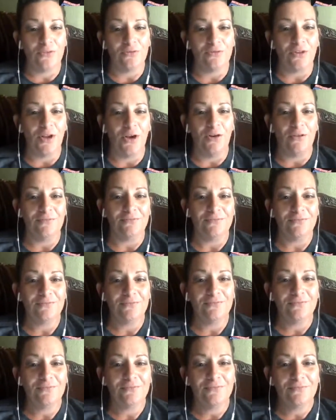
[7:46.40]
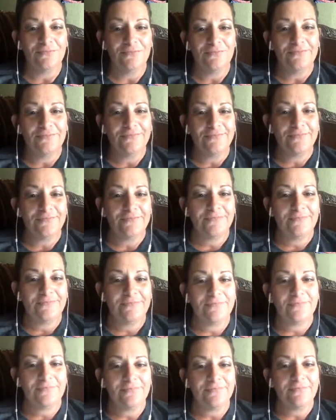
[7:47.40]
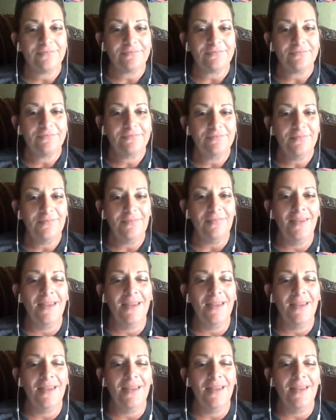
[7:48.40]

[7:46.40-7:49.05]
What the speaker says: I'm returning to my genetics.